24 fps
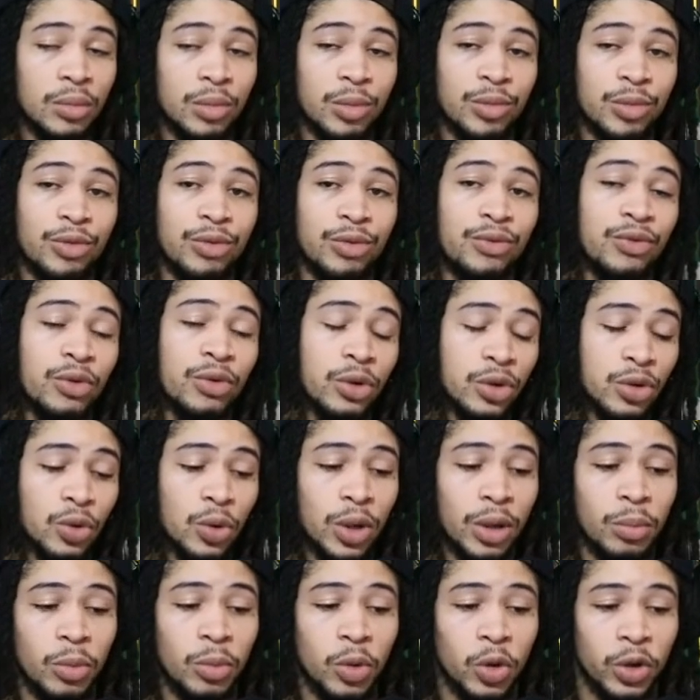for doing
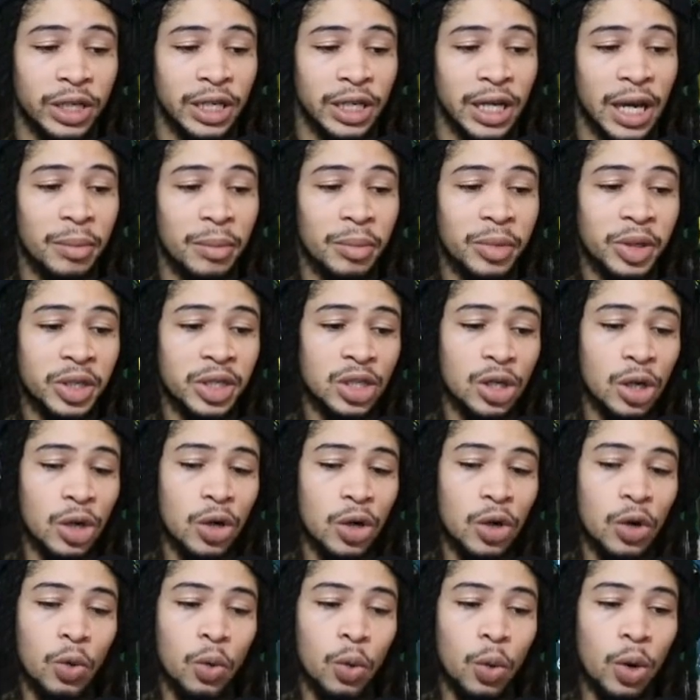more damage.
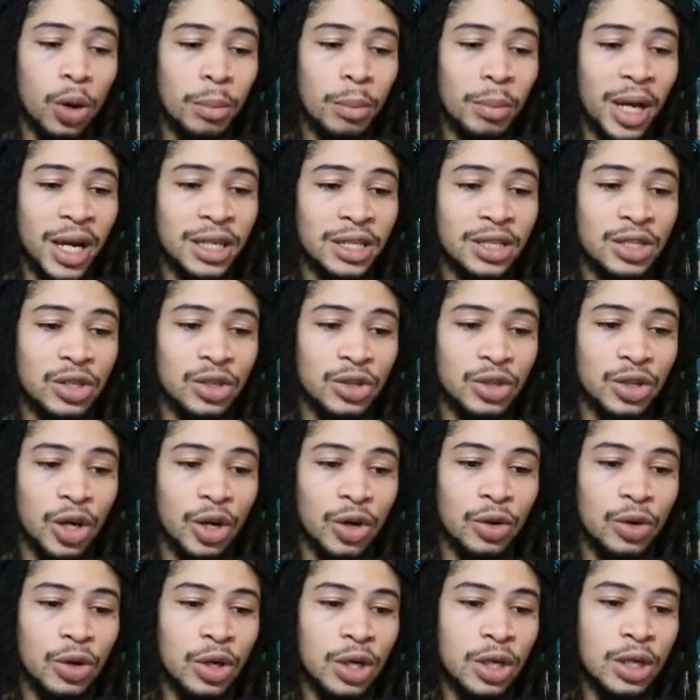War Master, though,
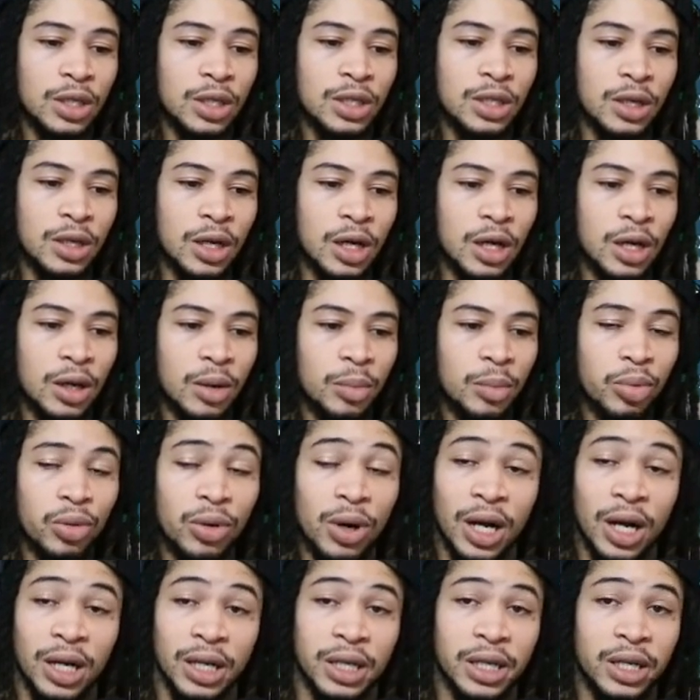the proc
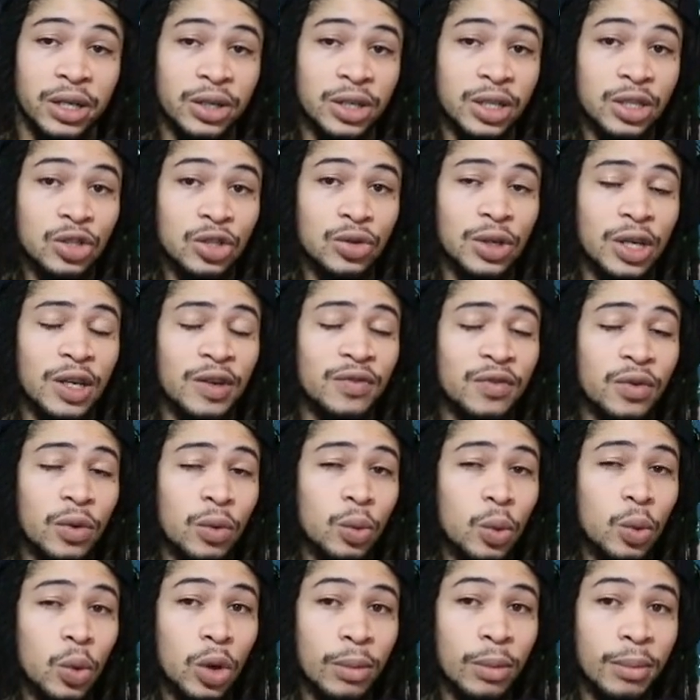here that you get from War
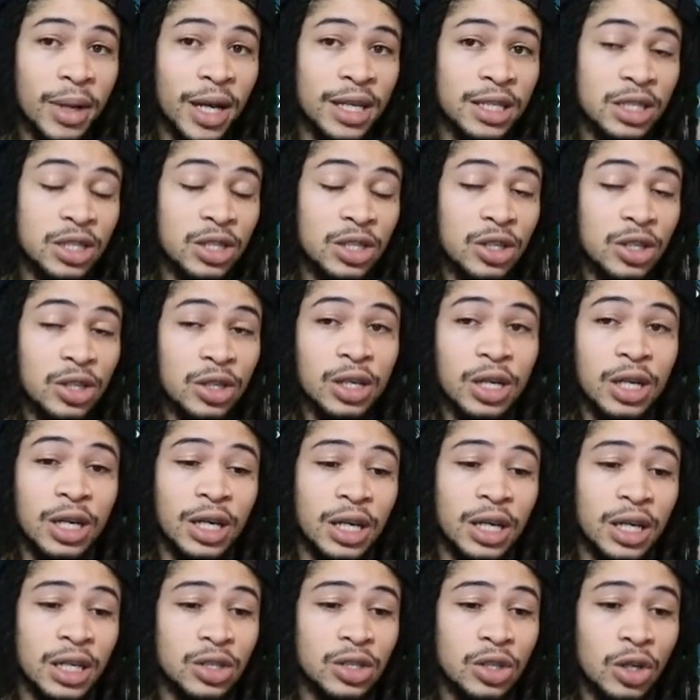Master is
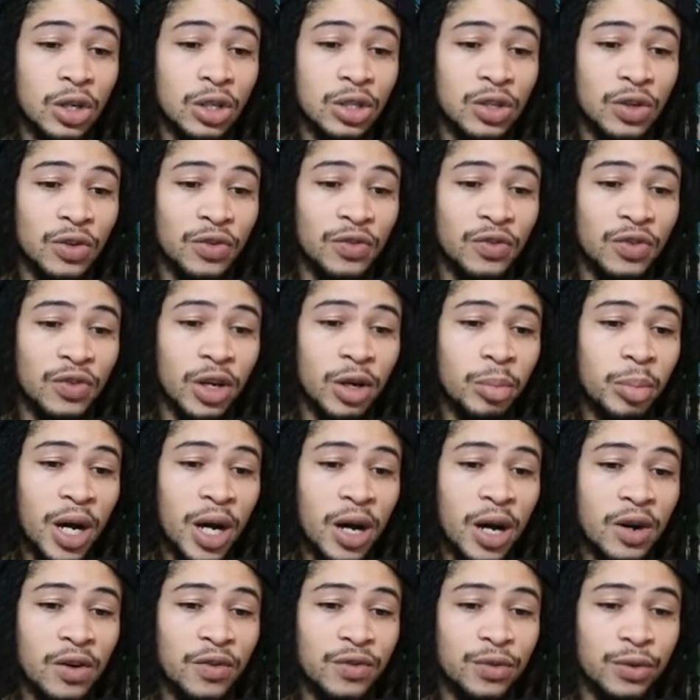also very
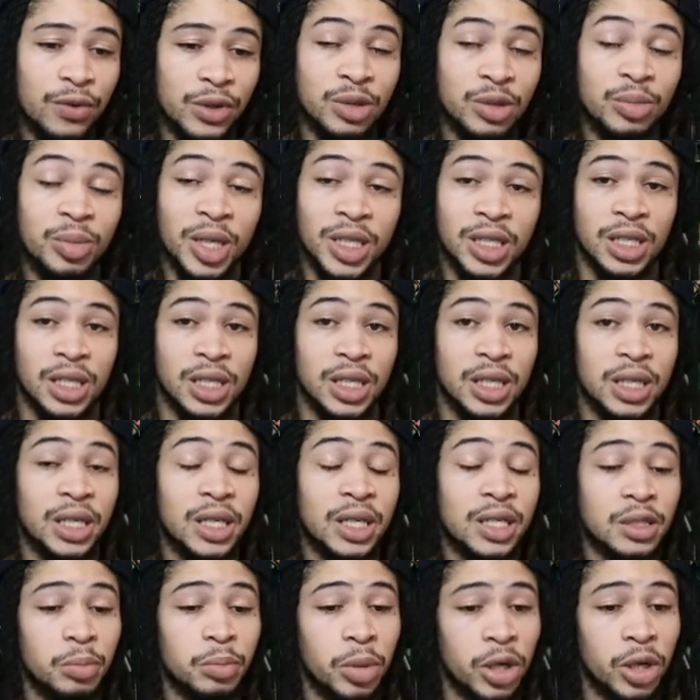powerful, especially against
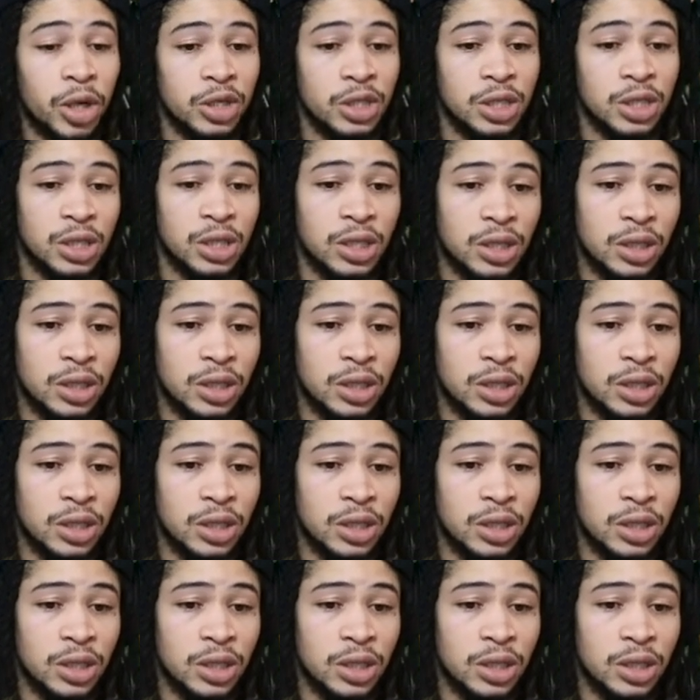bosses.